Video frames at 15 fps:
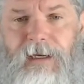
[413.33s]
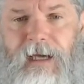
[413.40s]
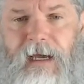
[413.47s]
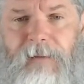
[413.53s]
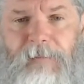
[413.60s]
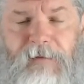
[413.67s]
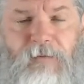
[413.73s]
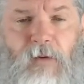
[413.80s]

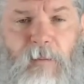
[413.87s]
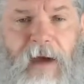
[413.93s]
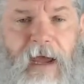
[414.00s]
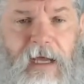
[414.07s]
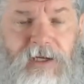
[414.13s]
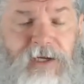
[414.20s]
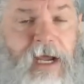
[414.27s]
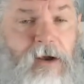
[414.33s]
before
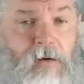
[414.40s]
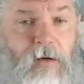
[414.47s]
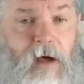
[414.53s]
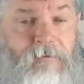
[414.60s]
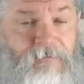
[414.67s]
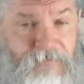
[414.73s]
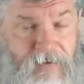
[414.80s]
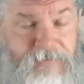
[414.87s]
my channel
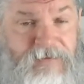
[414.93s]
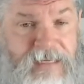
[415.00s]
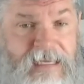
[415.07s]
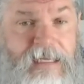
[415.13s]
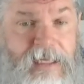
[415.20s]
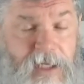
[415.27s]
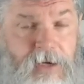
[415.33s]
of 15